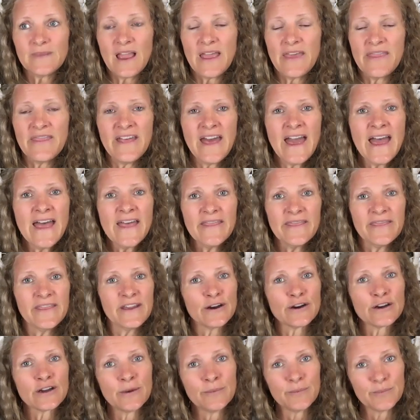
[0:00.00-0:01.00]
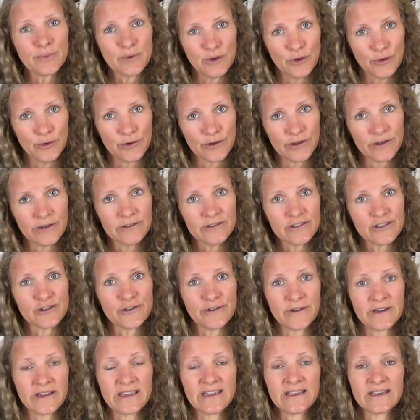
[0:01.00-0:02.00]
that their computer
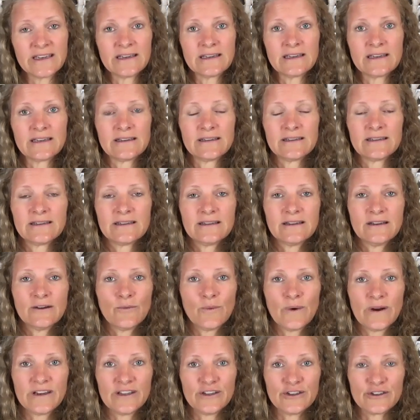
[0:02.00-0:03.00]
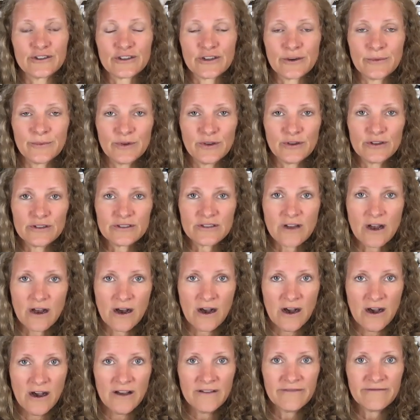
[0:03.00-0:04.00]
screen, when your computer's
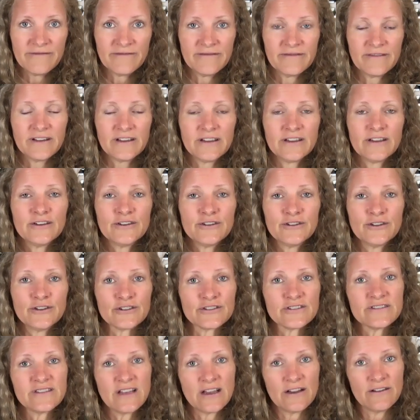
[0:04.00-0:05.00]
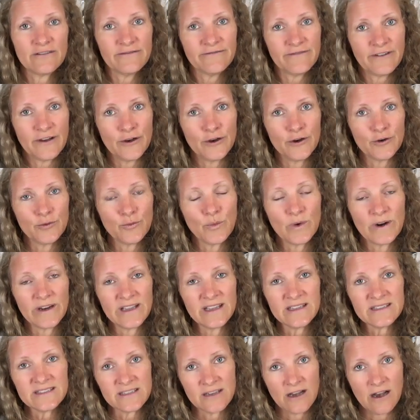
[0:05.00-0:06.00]
off, your cell phone when
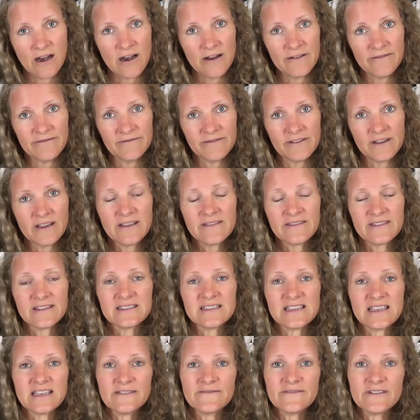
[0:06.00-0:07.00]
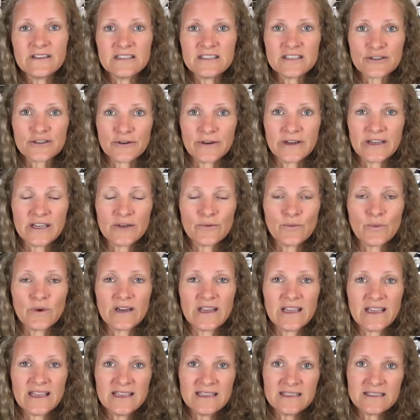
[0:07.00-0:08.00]
it's off, the TV screen
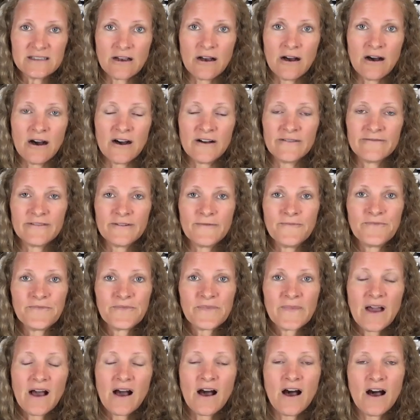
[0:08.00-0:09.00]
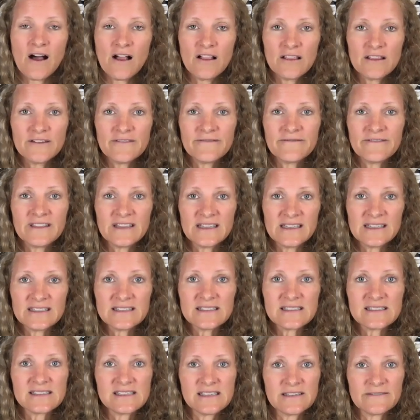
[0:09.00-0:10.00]
when it's off, all of
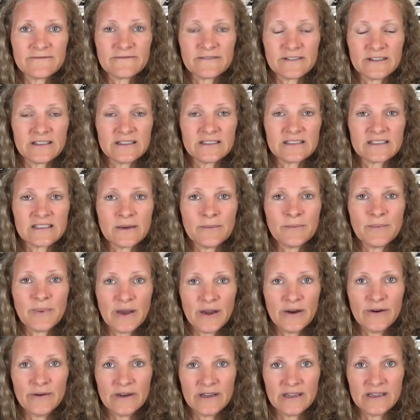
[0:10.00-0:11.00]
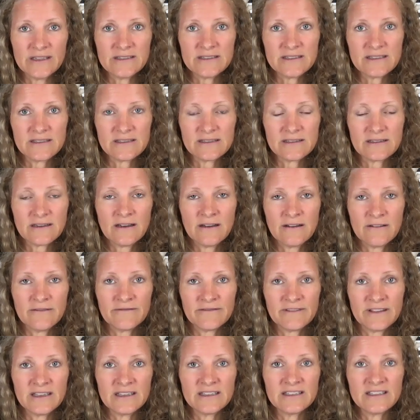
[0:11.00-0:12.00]
these different components
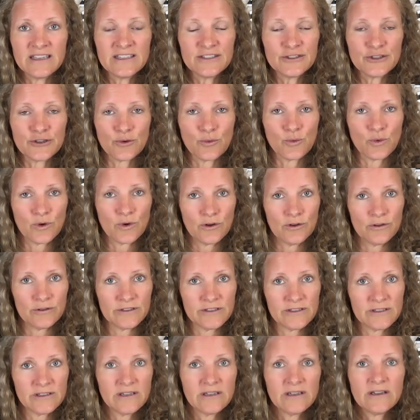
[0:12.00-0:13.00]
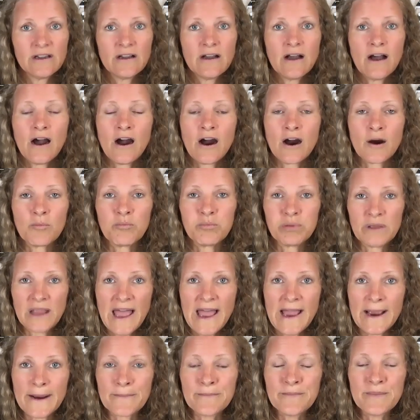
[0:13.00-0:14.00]
of the digital world are
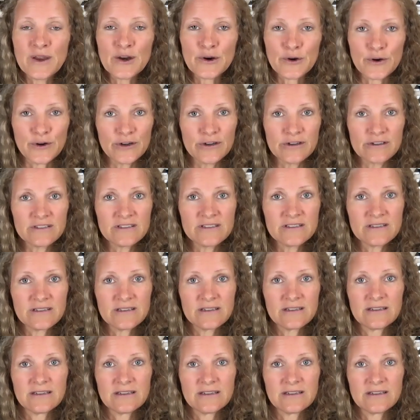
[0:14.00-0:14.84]
black mirrors.